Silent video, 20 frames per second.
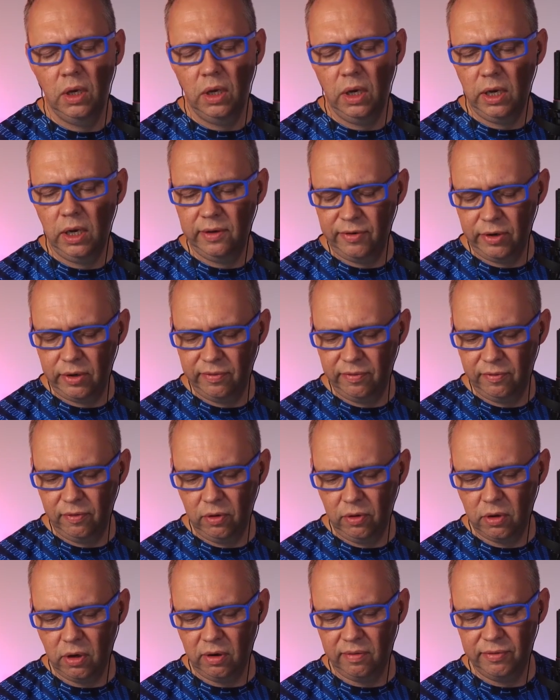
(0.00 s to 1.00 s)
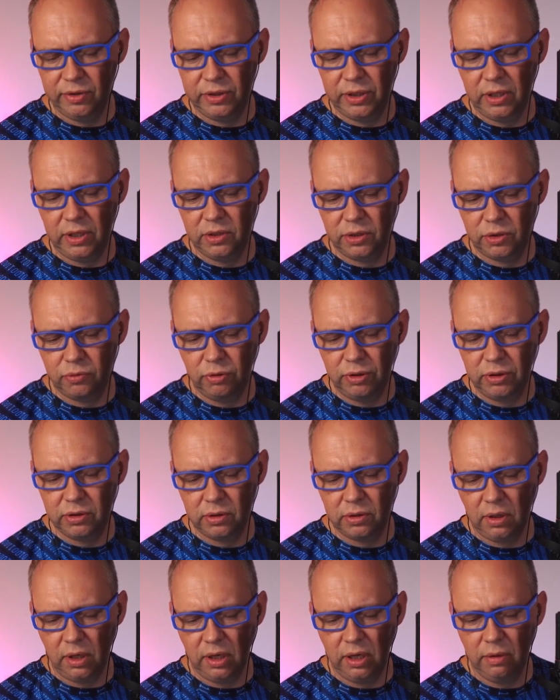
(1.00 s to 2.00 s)
And I've had a few conversations
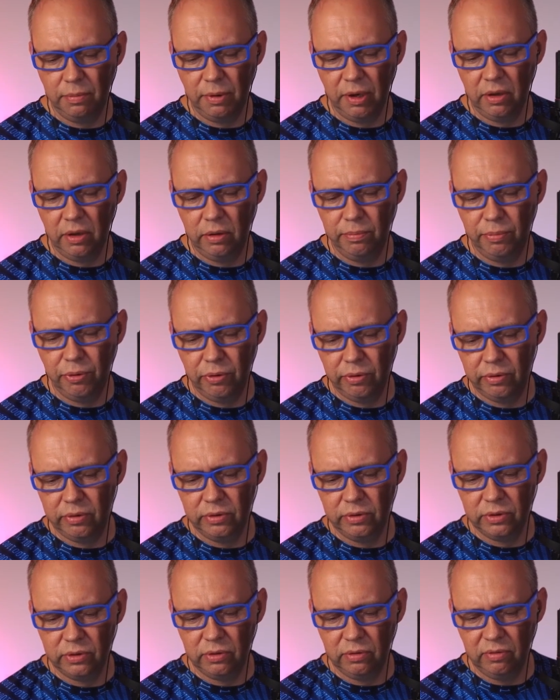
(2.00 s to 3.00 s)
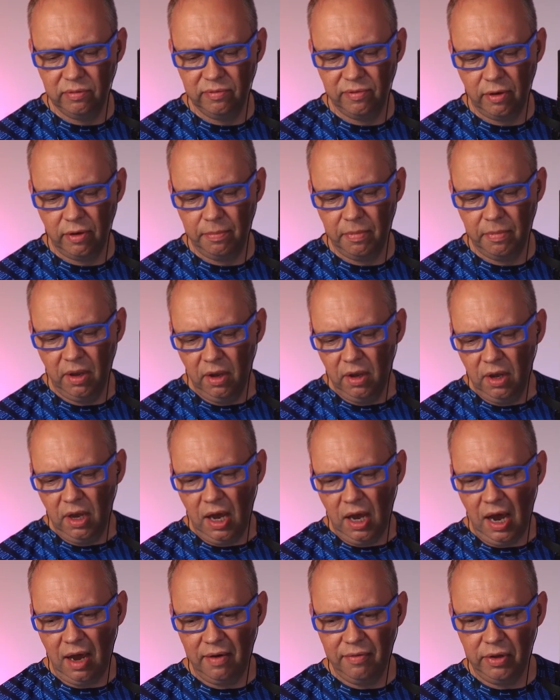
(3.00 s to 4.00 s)
recently about the importance of
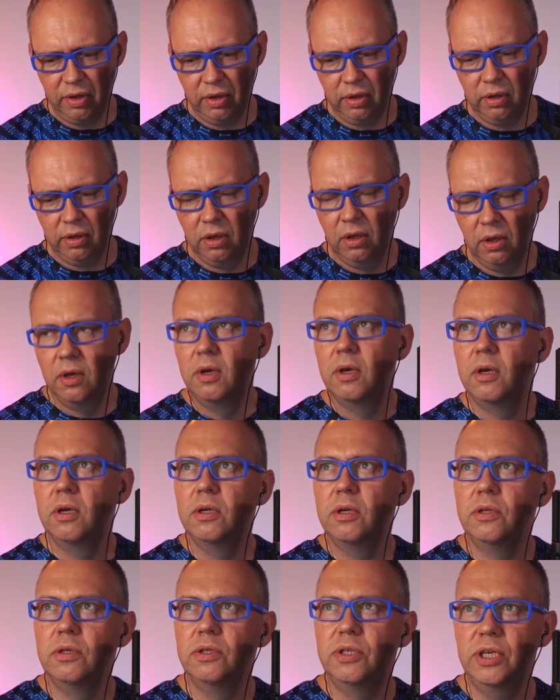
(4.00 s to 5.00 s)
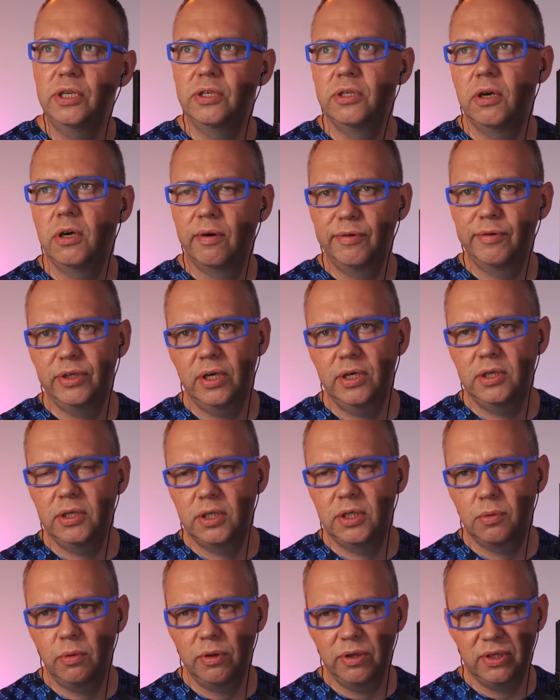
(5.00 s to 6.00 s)
having decent
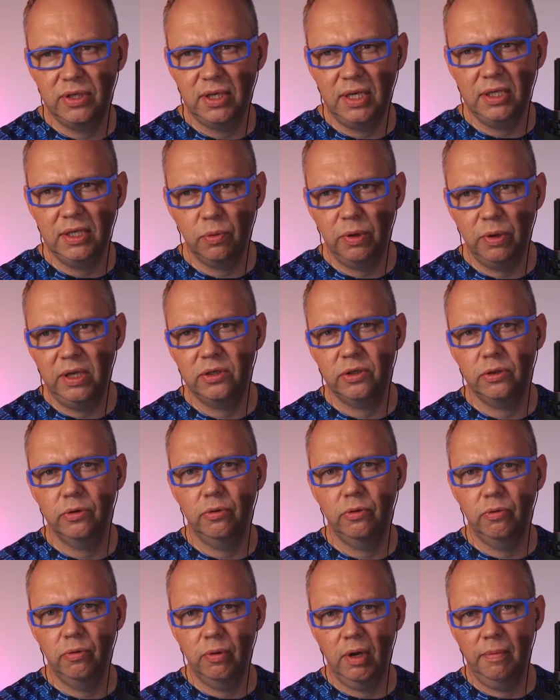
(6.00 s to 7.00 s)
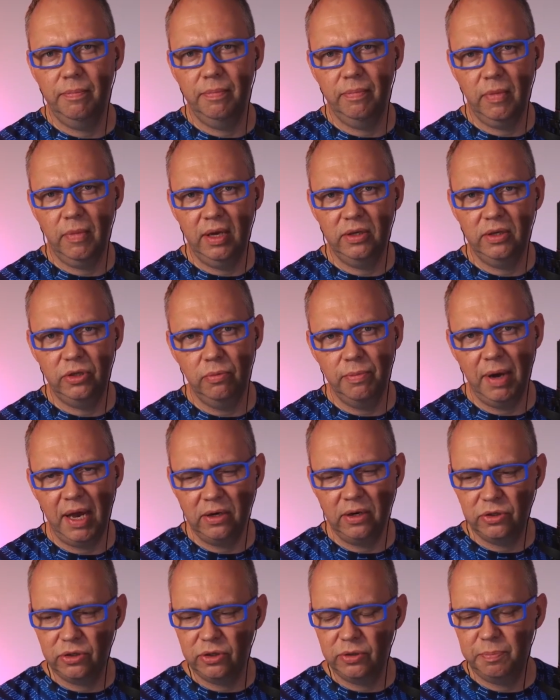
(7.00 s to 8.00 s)
conversations with the C-suite. So SEO
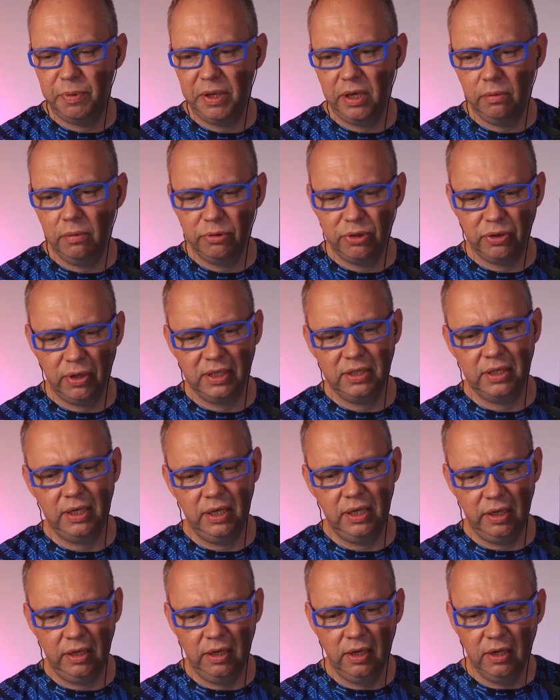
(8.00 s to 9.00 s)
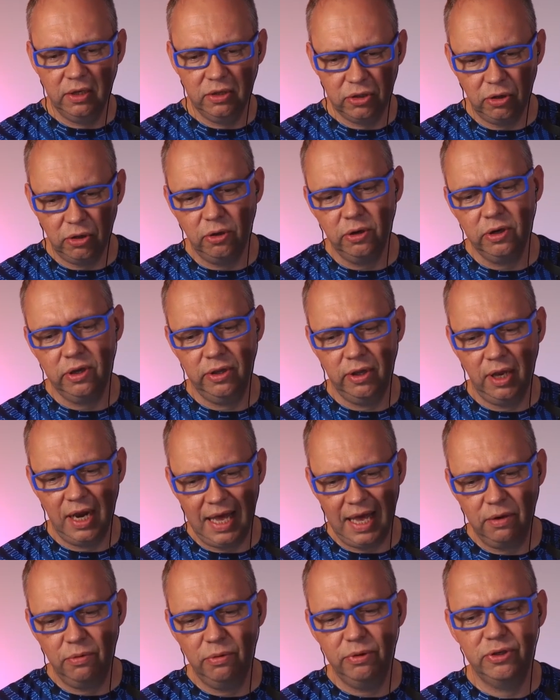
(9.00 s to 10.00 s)
managers being able to actually talk in the
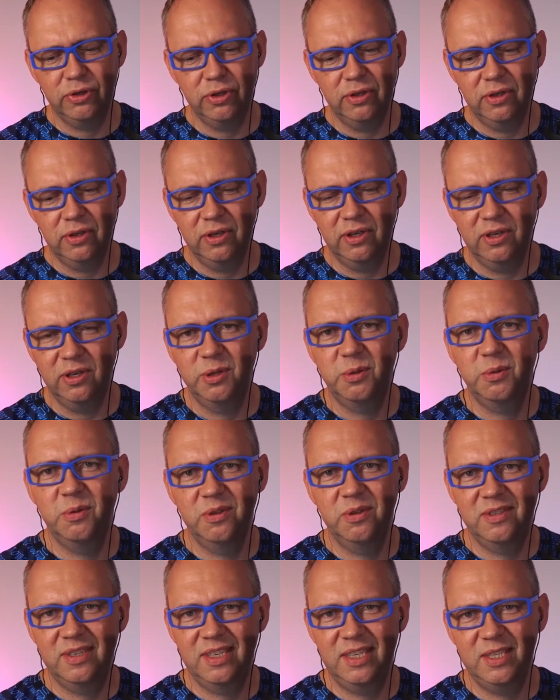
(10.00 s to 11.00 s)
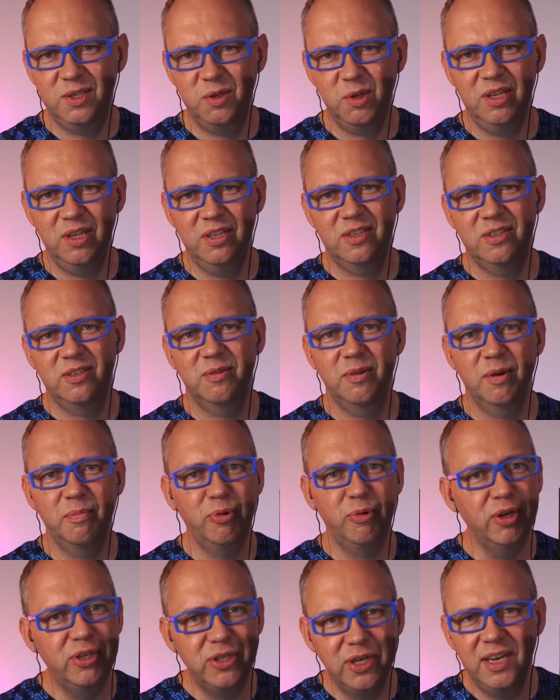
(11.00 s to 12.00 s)
language that the C-suite
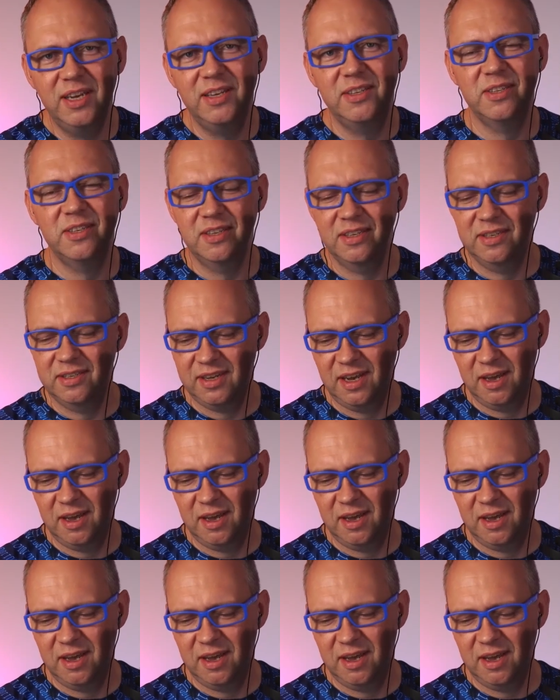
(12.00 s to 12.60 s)
appreciates. And